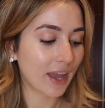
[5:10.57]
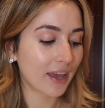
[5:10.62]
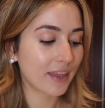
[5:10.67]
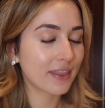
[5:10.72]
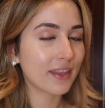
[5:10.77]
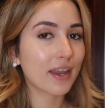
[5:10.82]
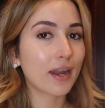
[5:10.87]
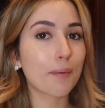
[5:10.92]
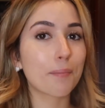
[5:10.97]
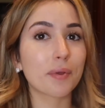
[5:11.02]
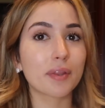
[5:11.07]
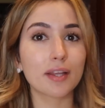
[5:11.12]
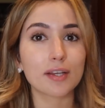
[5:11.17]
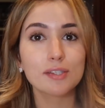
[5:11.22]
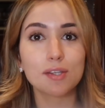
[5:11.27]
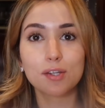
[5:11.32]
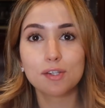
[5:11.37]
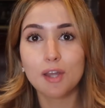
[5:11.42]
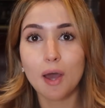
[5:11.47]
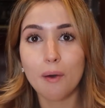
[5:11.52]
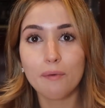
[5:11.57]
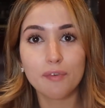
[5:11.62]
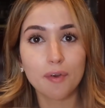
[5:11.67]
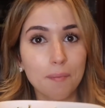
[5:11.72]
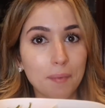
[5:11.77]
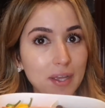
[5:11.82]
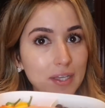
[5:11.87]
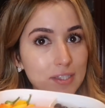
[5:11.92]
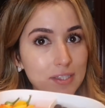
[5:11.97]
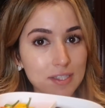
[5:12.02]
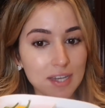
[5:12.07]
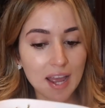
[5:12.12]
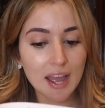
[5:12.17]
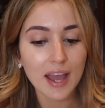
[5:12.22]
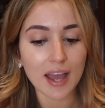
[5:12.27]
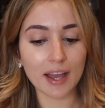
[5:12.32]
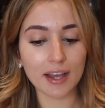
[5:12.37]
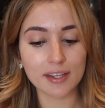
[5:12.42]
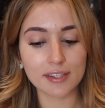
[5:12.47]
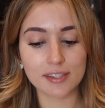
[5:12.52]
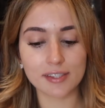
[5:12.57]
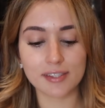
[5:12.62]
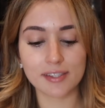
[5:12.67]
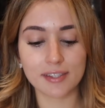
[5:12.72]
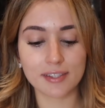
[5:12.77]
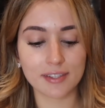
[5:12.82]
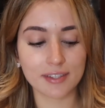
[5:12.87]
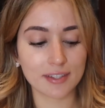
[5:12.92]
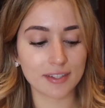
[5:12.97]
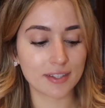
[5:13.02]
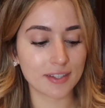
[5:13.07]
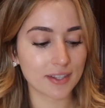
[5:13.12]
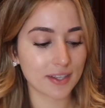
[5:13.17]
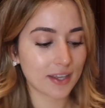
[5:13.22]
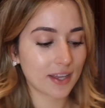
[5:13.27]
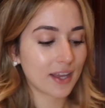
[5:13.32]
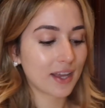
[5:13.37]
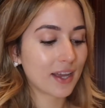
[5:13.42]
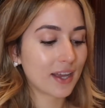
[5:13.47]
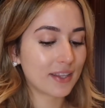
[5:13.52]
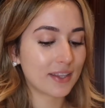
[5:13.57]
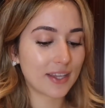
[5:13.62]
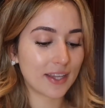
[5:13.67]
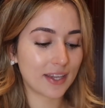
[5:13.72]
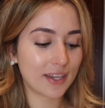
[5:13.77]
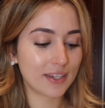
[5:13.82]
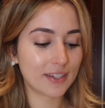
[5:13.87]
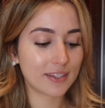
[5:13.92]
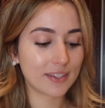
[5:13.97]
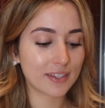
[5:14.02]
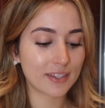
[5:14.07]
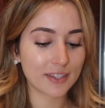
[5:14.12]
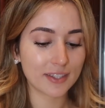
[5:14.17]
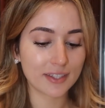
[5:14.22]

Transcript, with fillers: And then I put this on top for my snacks. And then